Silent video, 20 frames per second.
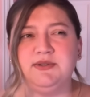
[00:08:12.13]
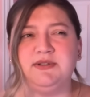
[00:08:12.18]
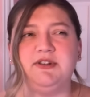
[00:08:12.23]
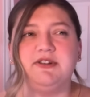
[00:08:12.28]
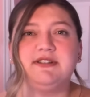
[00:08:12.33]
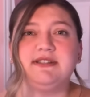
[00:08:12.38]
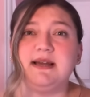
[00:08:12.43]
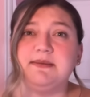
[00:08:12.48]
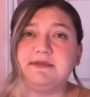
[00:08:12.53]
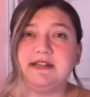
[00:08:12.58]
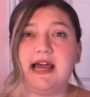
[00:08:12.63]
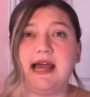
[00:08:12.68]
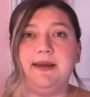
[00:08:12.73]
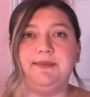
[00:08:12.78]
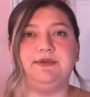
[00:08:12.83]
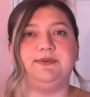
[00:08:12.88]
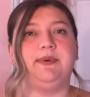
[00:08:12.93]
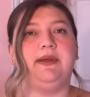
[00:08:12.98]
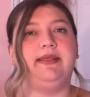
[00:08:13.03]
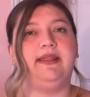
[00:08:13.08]
So
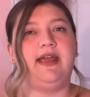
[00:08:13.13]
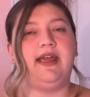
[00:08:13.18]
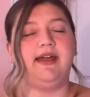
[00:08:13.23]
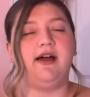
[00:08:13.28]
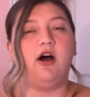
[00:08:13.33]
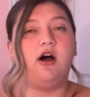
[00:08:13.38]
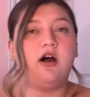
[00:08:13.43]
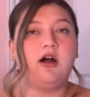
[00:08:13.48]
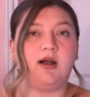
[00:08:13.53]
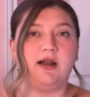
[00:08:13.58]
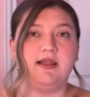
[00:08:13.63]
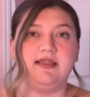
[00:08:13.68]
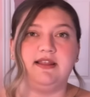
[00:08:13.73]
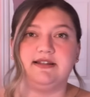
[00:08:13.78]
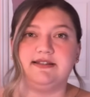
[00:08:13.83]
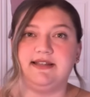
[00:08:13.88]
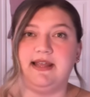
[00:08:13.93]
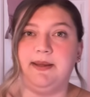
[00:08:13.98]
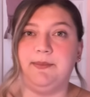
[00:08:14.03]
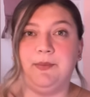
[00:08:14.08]
sometimes when they are in the
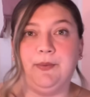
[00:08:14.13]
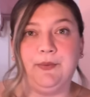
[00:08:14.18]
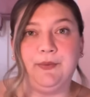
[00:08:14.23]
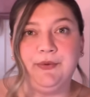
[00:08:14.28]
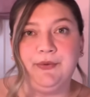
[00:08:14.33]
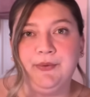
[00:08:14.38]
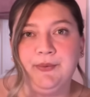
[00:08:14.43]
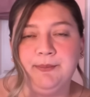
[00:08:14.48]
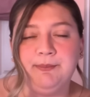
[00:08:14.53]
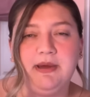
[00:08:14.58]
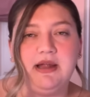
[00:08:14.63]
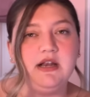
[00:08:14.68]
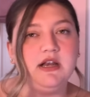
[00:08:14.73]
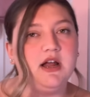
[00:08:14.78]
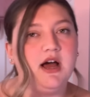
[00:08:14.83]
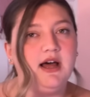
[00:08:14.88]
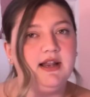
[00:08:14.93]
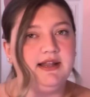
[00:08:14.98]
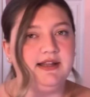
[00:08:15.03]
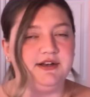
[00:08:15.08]
same room but
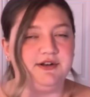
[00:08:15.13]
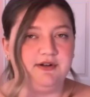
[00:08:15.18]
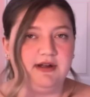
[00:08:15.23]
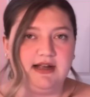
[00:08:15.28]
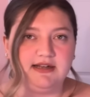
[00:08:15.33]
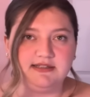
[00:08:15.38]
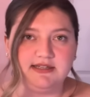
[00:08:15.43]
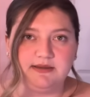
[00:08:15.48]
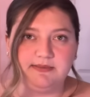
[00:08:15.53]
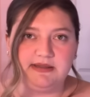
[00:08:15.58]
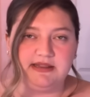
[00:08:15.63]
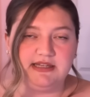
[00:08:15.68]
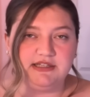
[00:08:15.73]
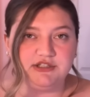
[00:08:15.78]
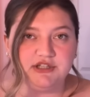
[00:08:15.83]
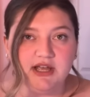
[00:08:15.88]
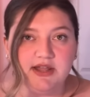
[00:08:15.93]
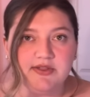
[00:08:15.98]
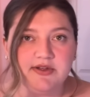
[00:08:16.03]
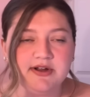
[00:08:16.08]
not interacting with
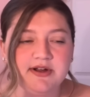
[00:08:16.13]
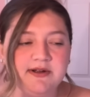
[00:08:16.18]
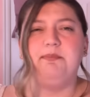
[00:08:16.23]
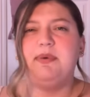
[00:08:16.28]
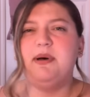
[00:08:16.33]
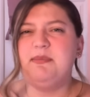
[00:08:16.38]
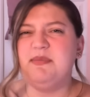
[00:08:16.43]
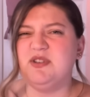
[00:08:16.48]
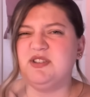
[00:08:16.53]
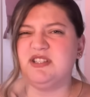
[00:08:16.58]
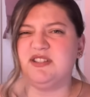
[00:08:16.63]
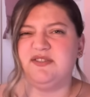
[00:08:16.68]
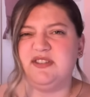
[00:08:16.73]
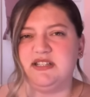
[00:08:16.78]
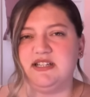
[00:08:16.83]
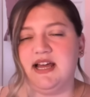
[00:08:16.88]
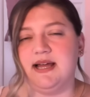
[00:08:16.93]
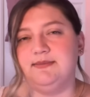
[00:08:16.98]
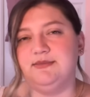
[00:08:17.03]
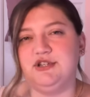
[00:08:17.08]
each other, but most of the
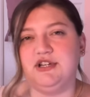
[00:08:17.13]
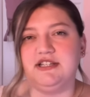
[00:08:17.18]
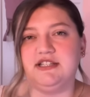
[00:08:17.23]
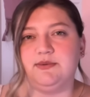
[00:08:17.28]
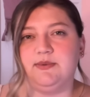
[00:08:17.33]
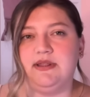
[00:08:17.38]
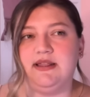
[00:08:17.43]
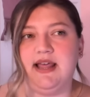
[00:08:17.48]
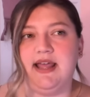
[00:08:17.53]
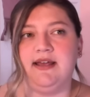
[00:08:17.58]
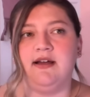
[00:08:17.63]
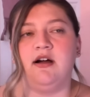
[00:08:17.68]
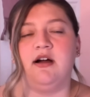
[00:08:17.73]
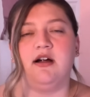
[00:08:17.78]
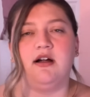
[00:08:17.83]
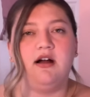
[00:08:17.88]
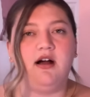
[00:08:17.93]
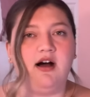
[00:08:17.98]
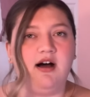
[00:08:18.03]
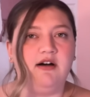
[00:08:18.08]
time just when they
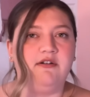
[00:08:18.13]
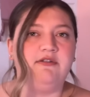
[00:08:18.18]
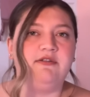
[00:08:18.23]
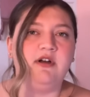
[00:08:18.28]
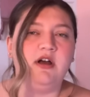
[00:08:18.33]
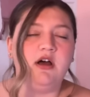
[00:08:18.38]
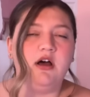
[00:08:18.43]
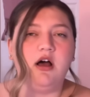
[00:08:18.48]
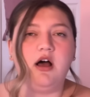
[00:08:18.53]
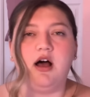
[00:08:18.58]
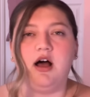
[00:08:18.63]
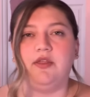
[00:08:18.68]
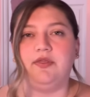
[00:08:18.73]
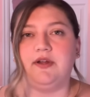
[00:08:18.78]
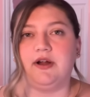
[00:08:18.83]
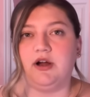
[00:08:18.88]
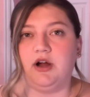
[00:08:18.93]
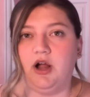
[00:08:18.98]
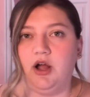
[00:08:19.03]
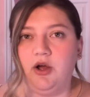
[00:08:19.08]
are off on
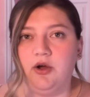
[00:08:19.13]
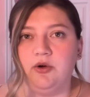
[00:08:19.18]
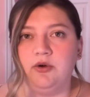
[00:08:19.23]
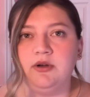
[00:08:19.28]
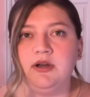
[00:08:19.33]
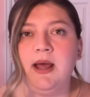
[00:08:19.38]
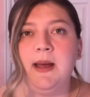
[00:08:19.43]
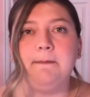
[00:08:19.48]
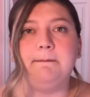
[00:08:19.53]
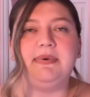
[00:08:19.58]
their own,